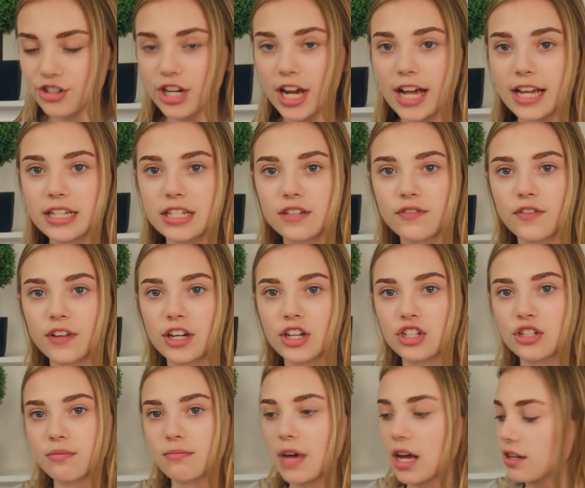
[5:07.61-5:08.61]
just
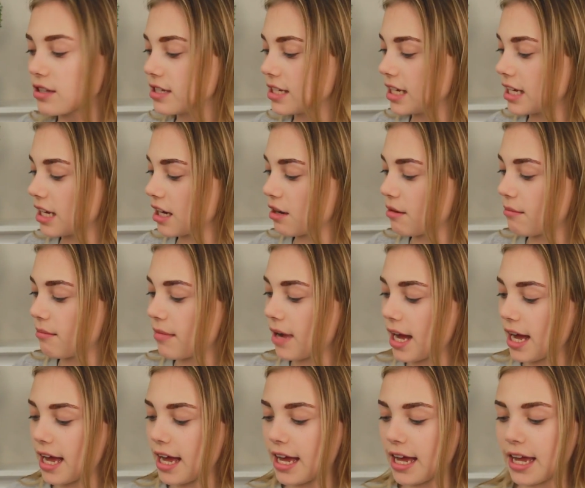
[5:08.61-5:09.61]
finished melting
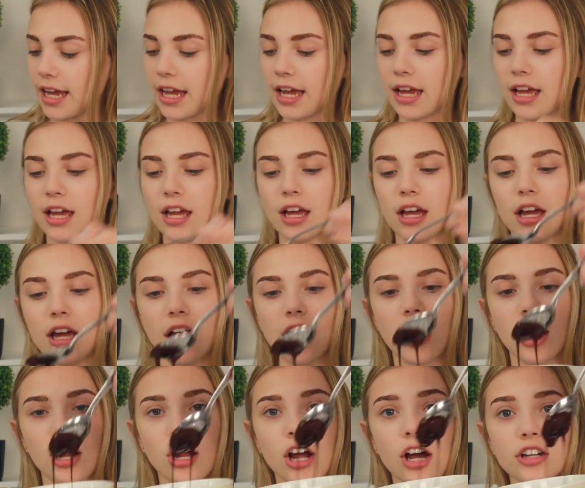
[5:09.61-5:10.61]
my
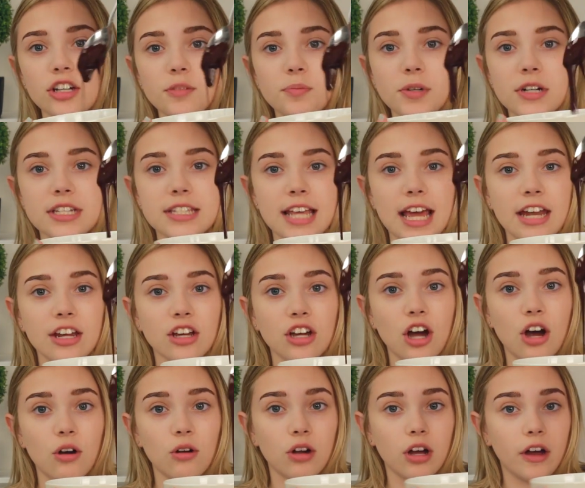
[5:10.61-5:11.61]
100%
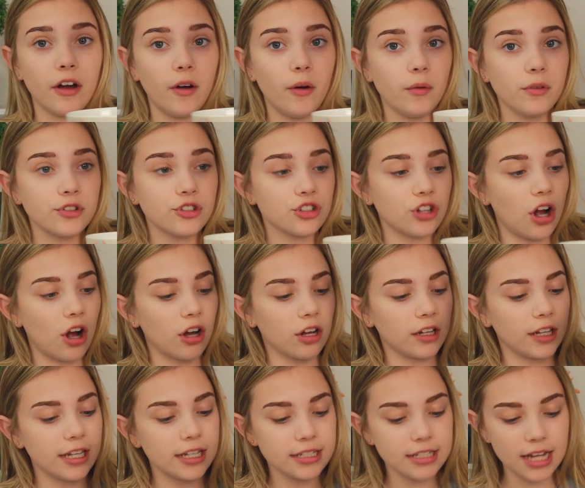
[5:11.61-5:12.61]
cocoa
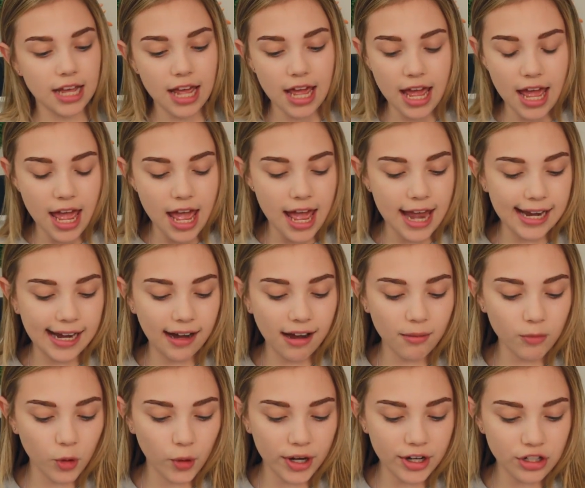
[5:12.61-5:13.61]
chocolate. And now
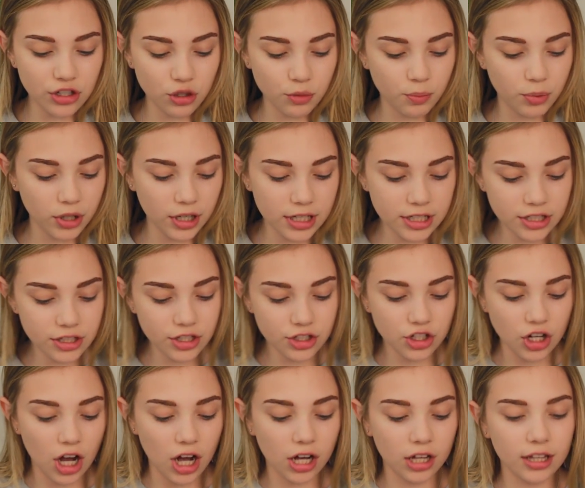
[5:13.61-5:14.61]
I'm going to put the
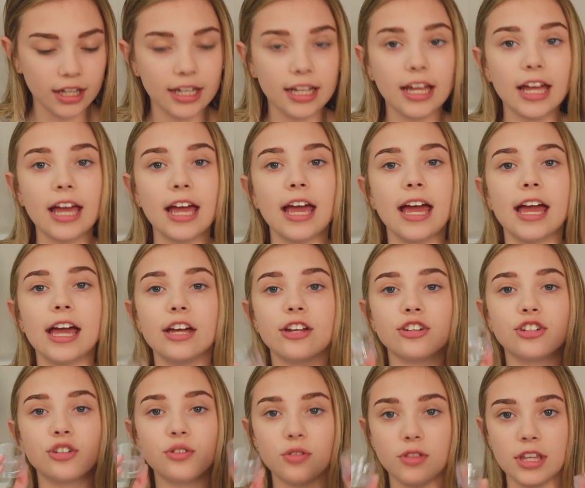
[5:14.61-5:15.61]
chocolate
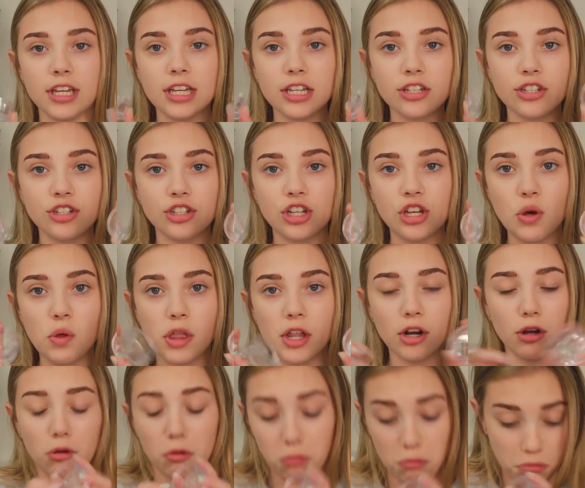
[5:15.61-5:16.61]
into these two
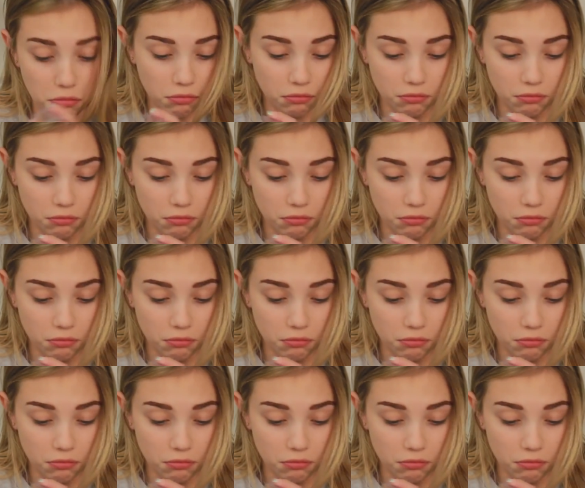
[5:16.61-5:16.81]
little